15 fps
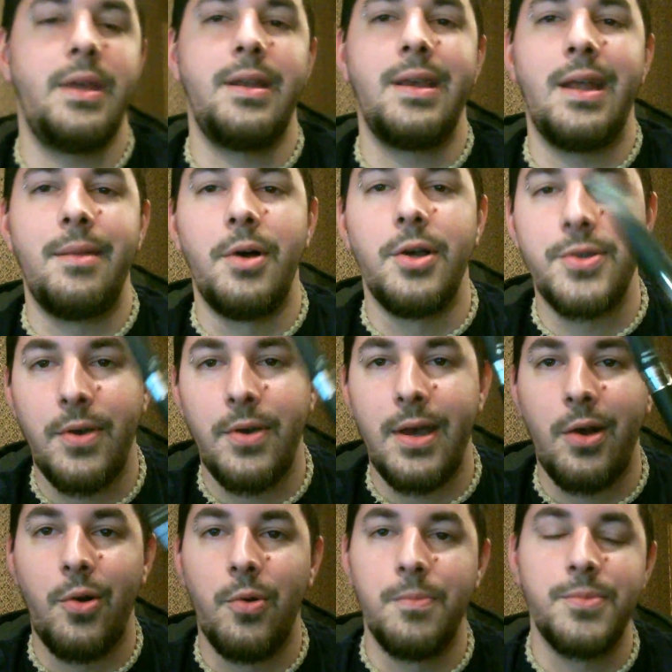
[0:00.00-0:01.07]
then again, I'm also
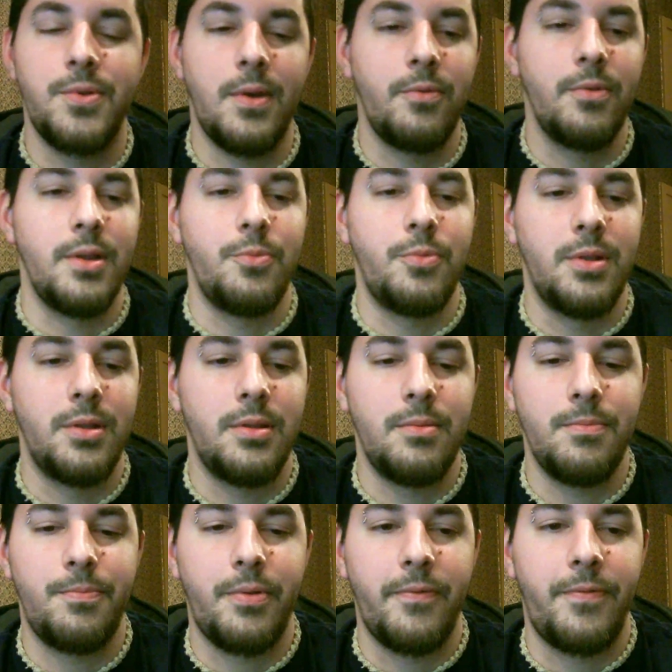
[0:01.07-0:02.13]
at home, so I really would
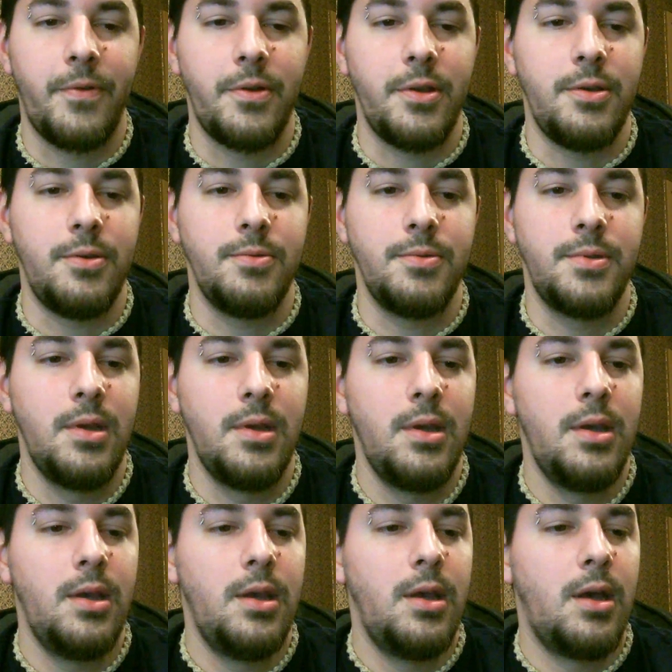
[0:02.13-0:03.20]
prefer to
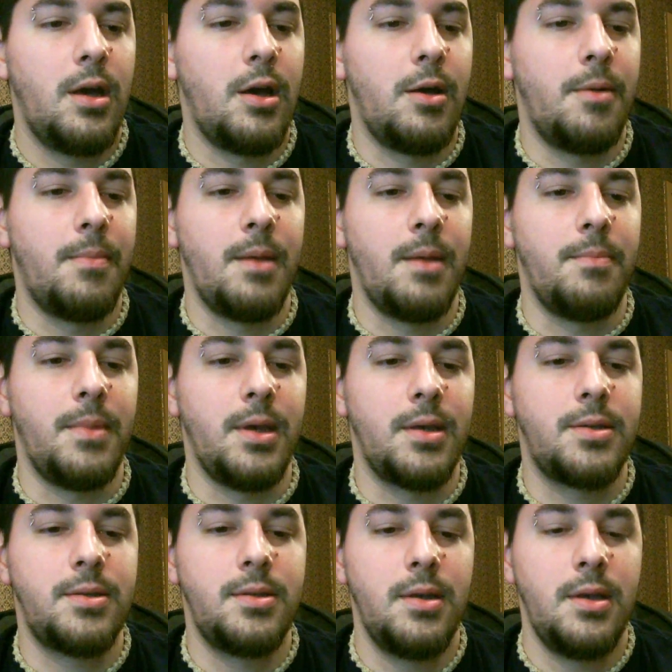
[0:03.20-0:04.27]
use uh, my
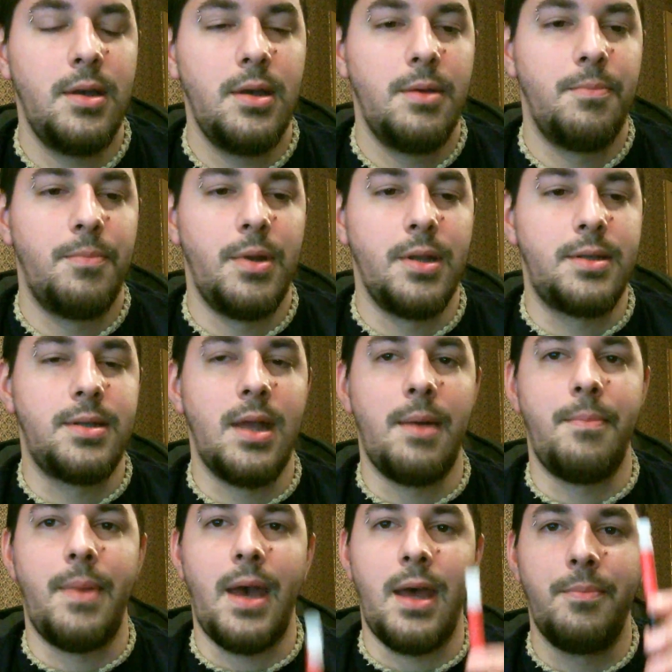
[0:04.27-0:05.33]
mix. But it's
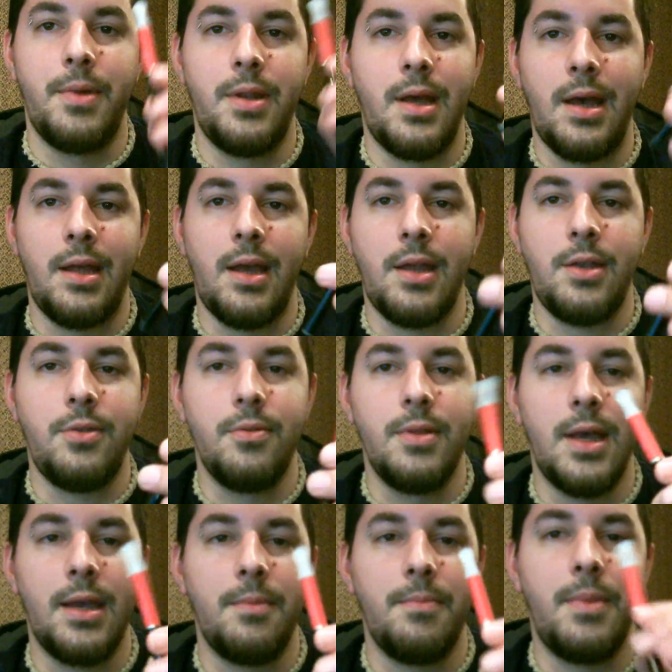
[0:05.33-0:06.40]
not bad, but I, I do
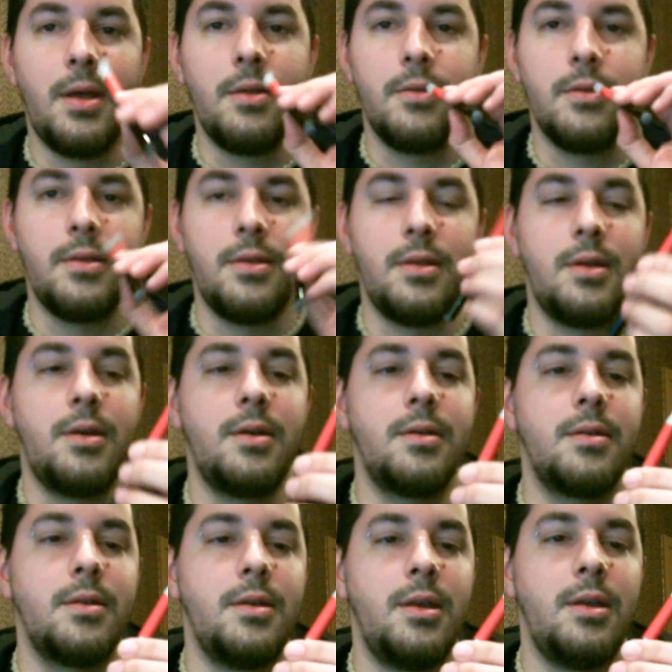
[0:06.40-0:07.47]
like it better in, uh,
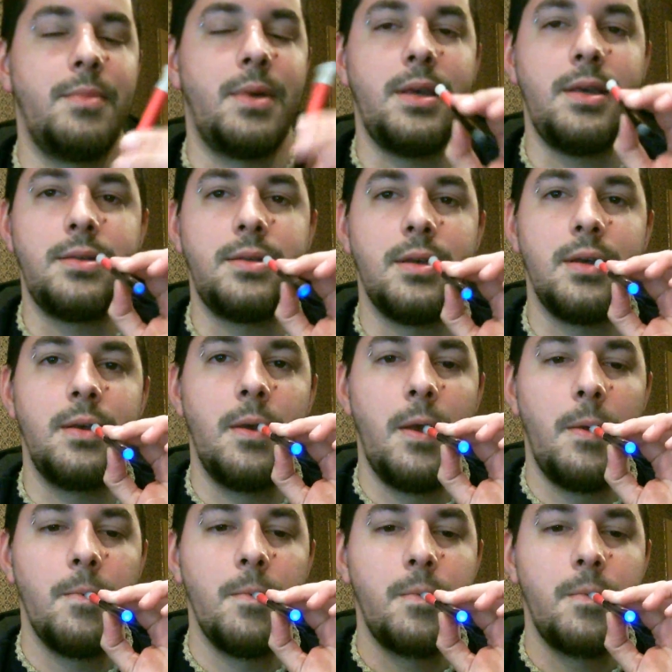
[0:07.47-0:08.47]
in my e-Safe.